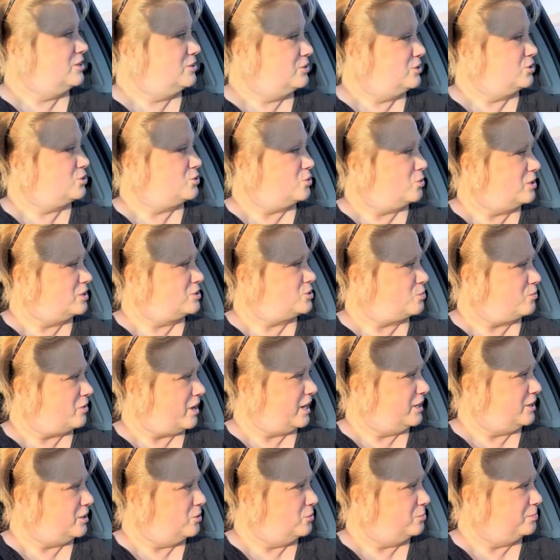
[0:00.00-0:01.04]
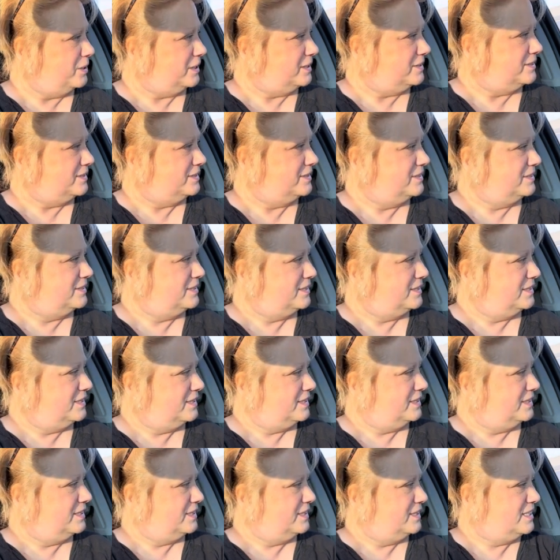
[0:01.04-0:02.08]
The door is wide open.
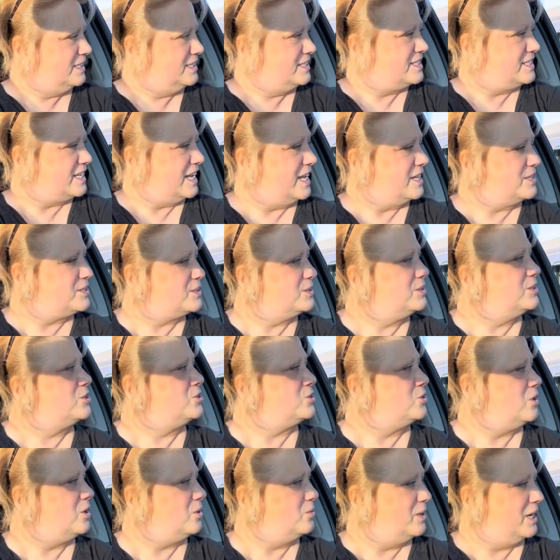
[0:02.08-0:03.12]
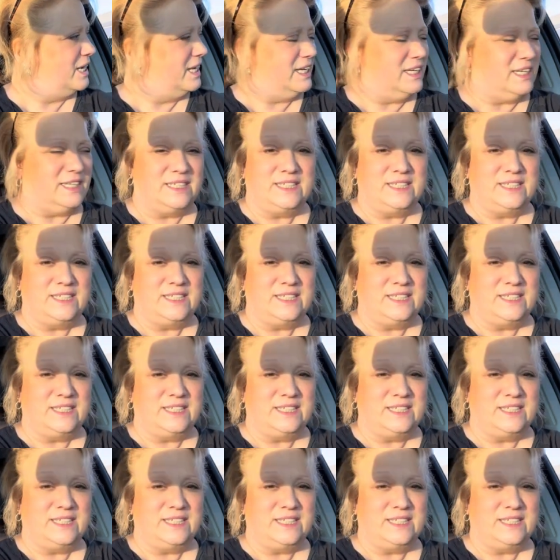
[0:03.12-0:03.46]
He stands in the doorway.